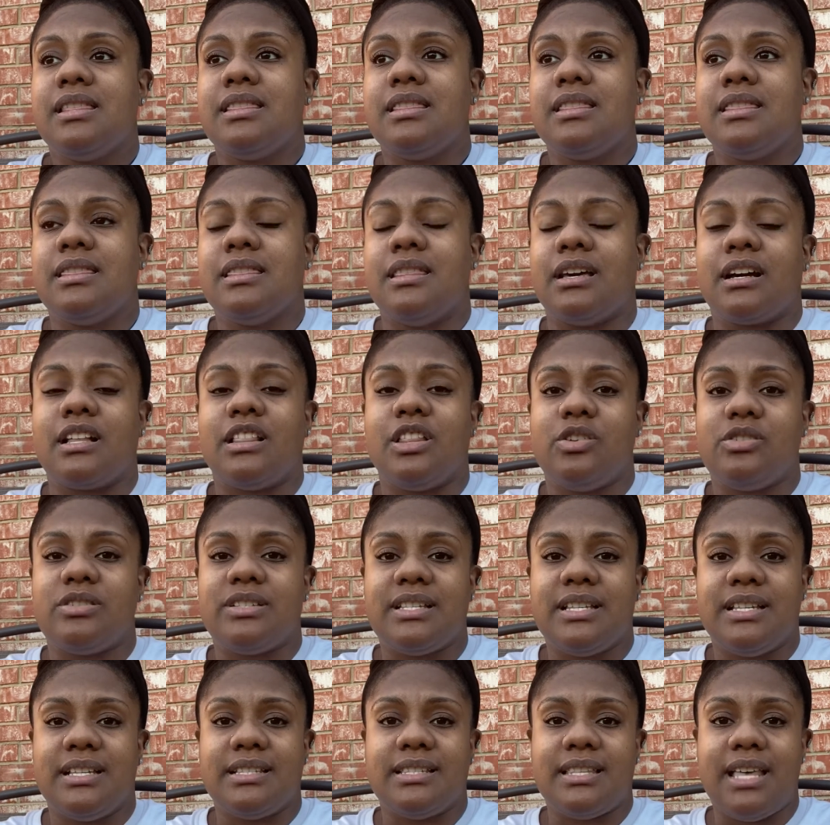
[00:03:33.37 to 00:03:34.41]
the
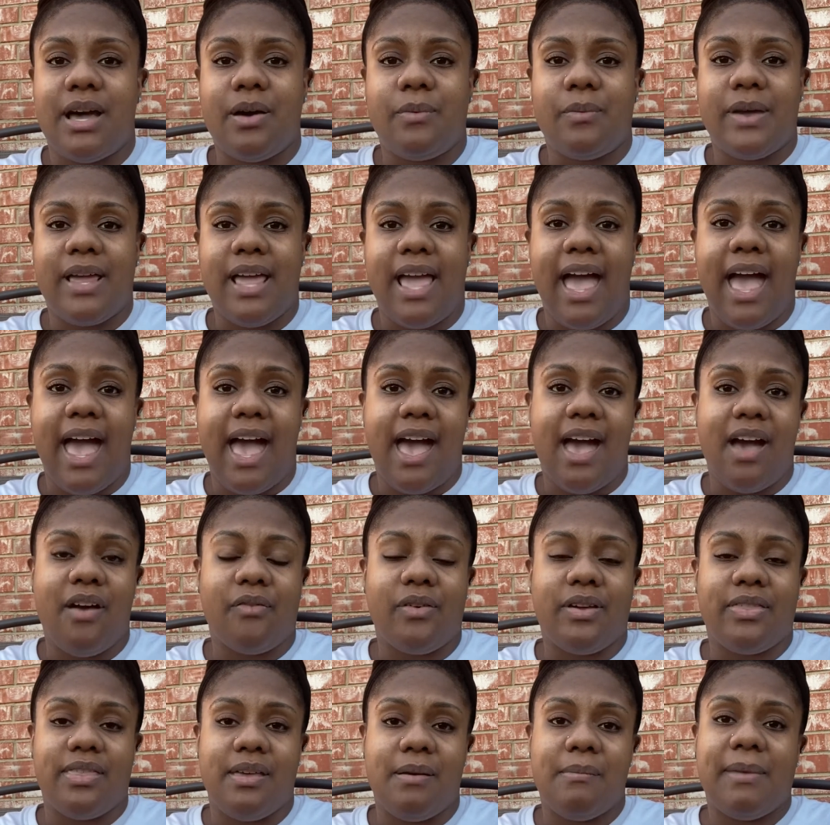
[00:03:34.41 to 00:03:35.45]
closeness that we have
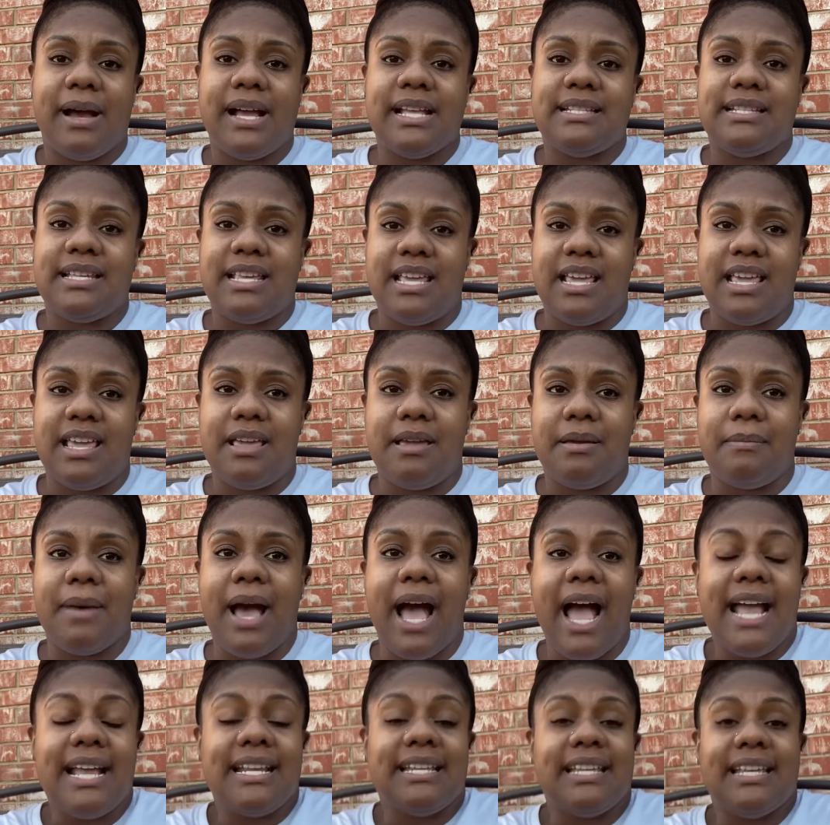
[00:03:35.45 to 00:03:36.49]
within my team,
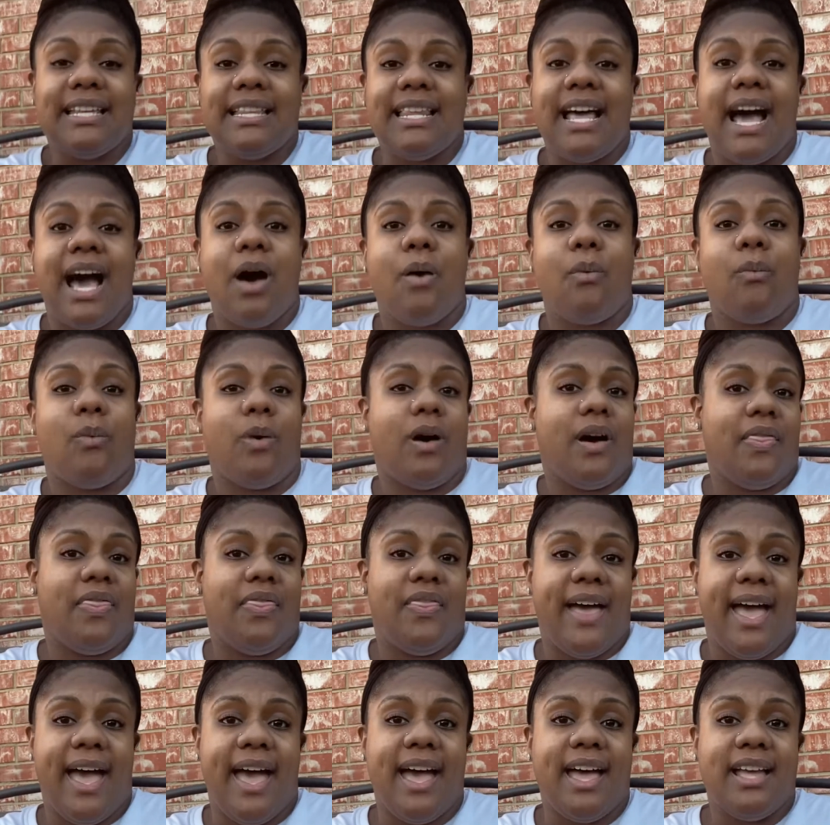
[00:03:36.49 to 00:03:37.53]
I did not want
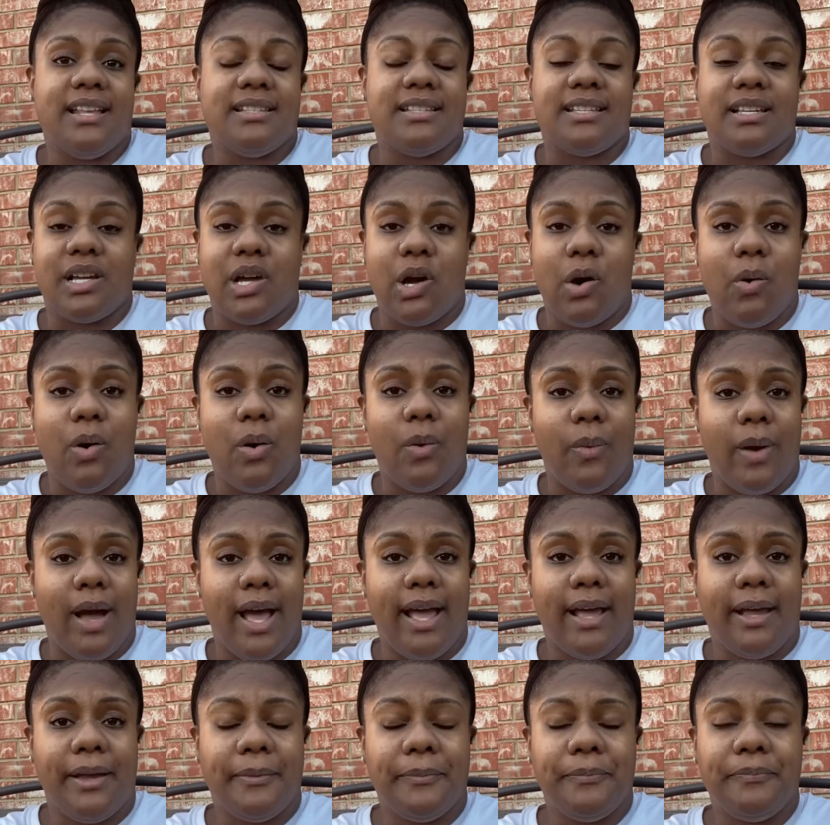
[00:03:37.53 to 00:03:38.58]
that to go
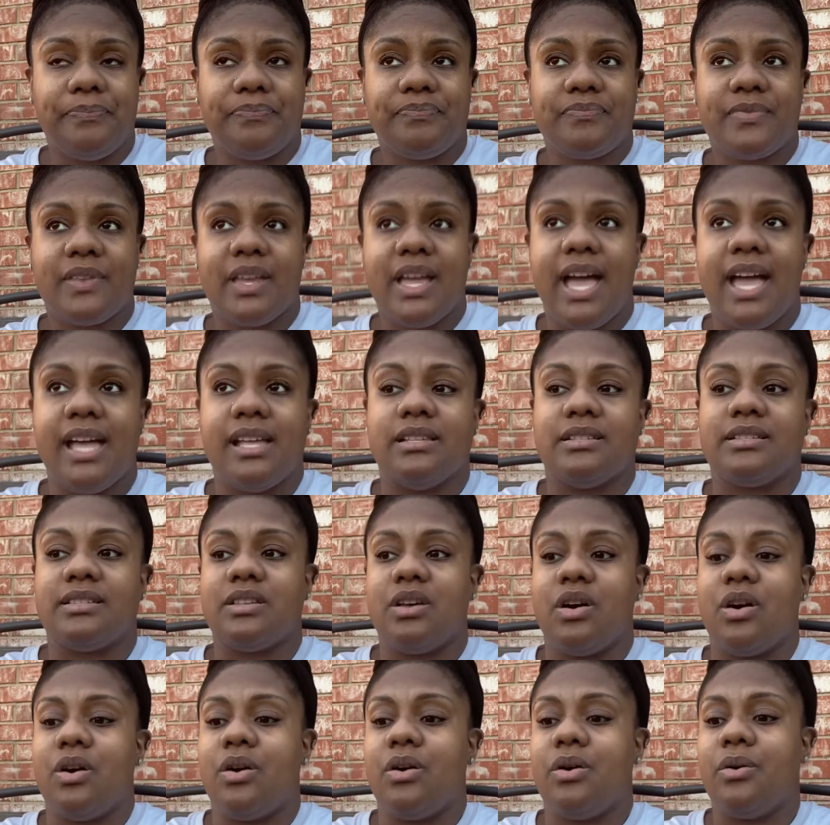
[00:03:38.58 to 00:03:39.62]
away. And
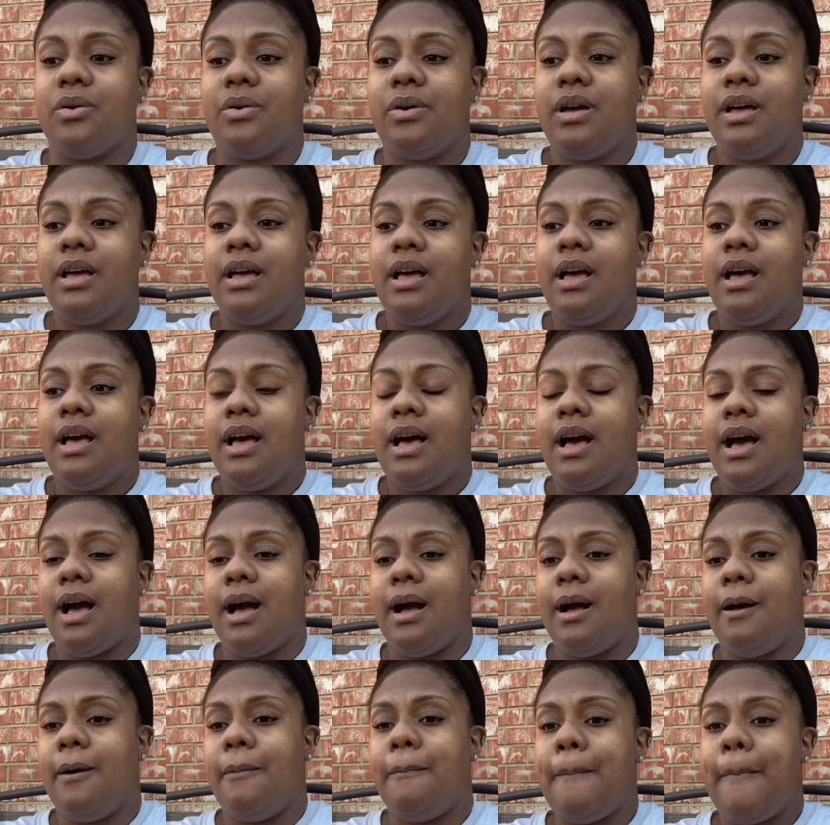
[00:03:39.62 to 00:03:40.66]
so
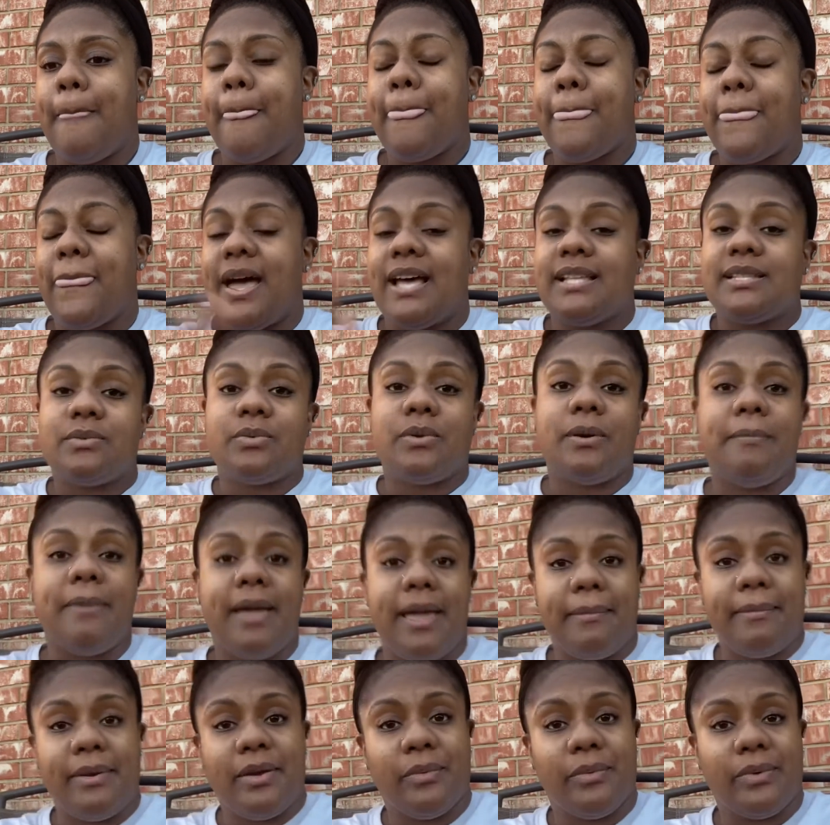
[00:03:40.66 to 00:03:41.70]
that's what made
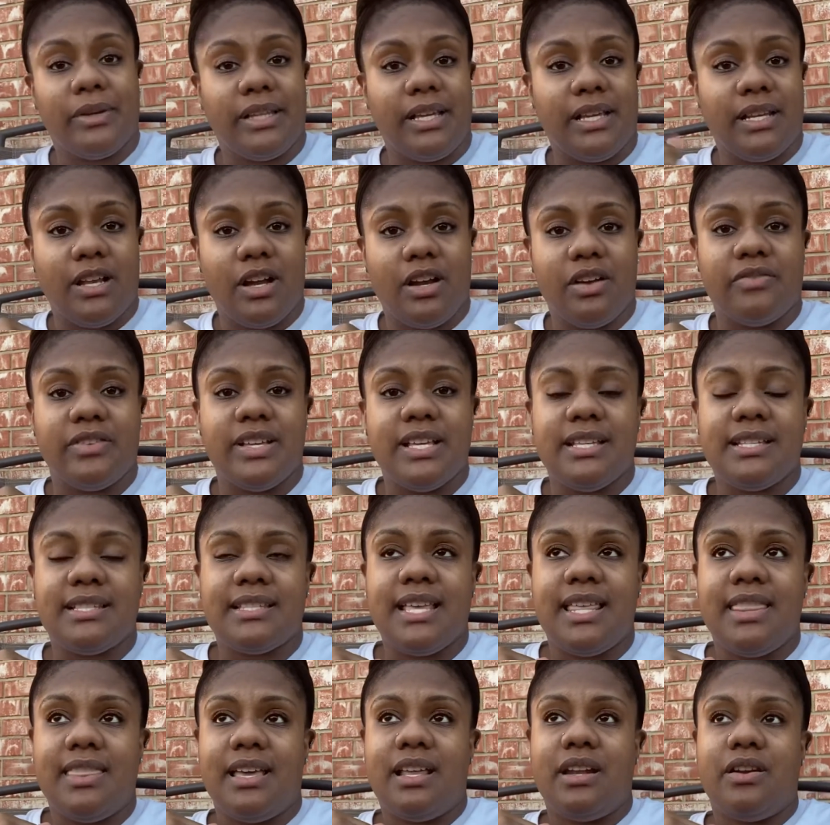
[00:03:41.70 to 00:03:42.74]
me really nervous.
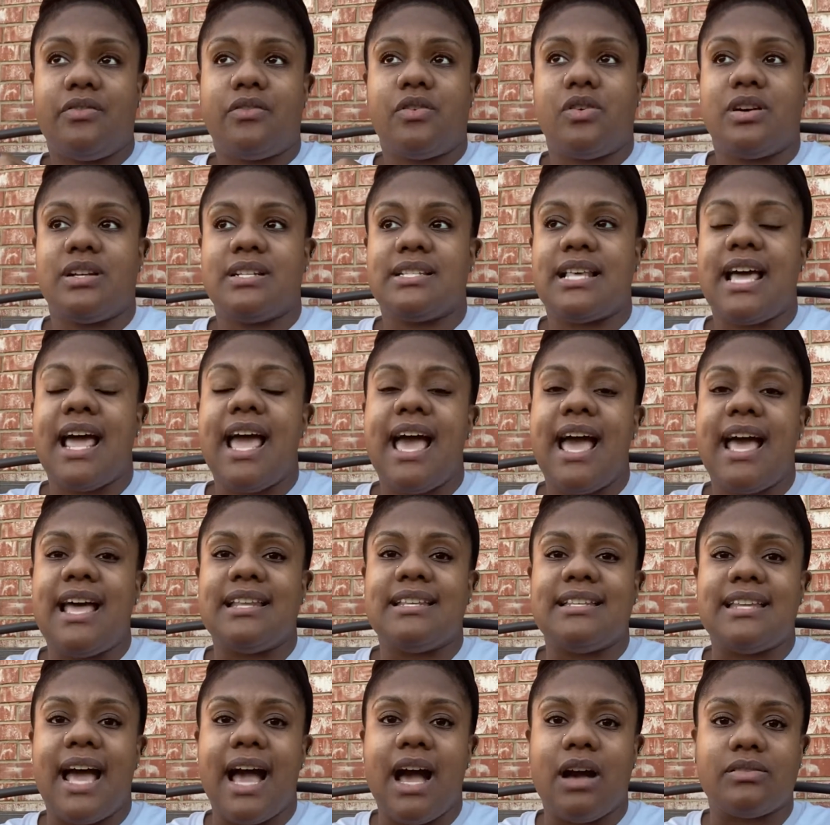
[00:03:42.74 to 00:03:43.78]
And then, of course, I had
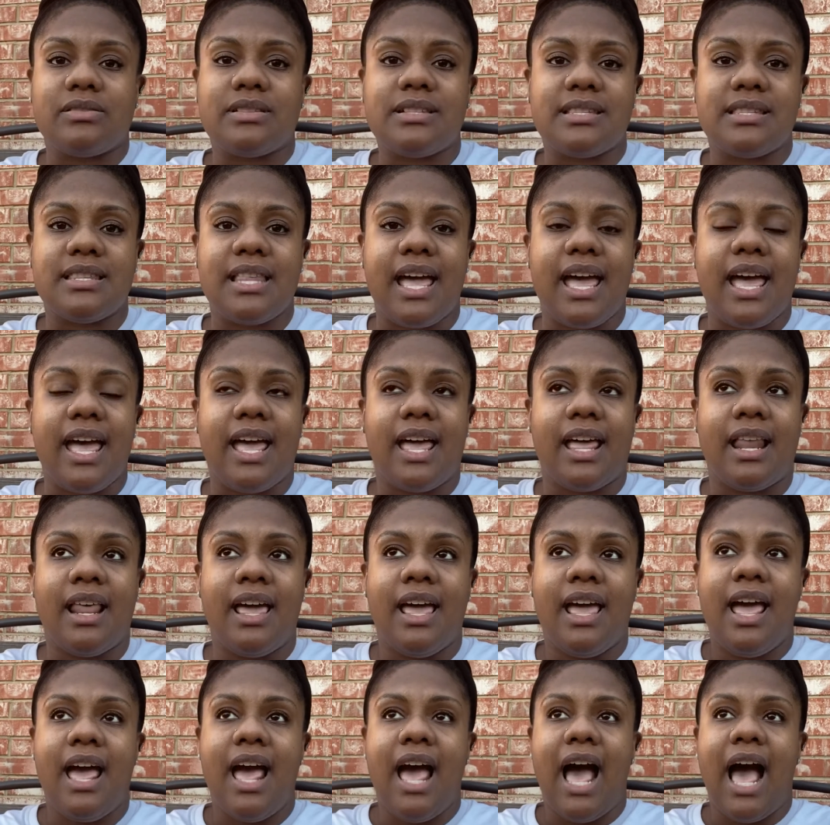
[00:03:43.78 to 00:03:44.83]
doubts that
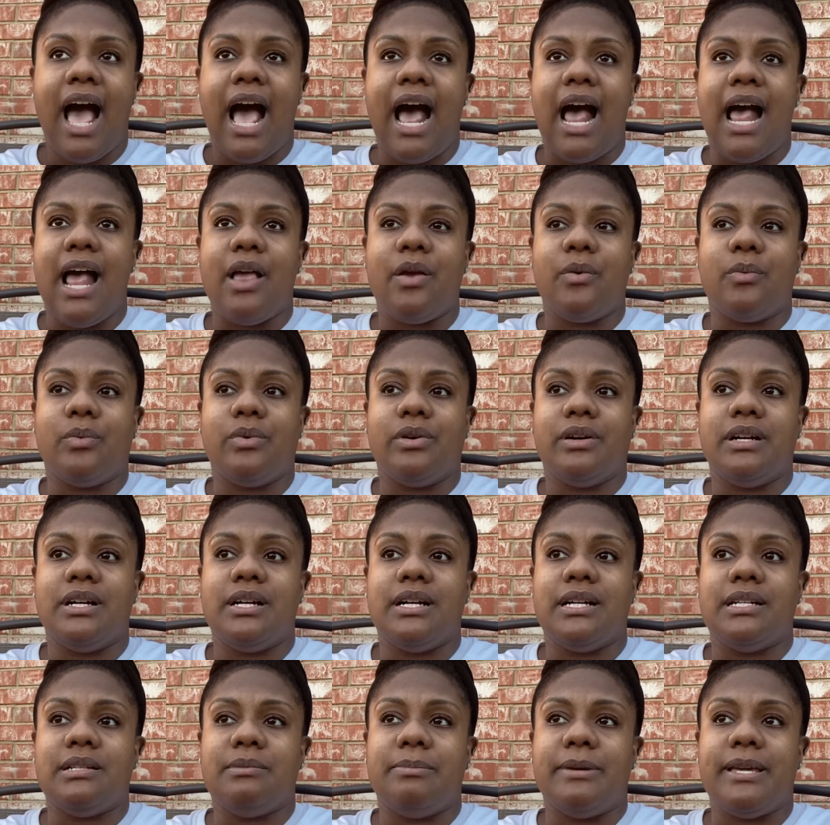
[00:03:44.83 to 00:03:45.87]
I
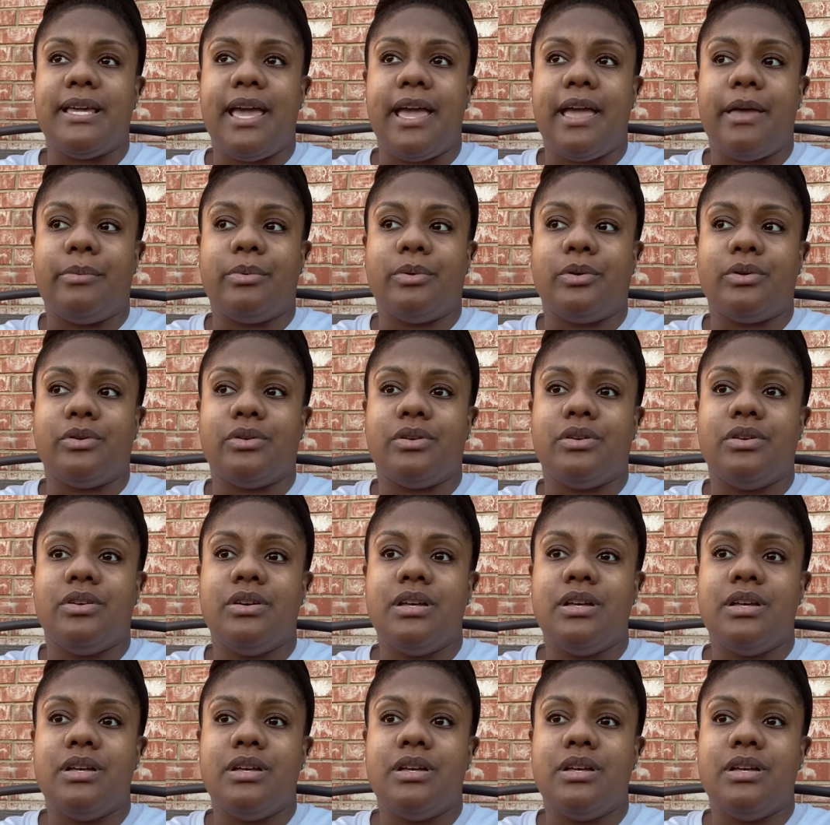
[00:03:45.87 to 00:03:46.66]
would be able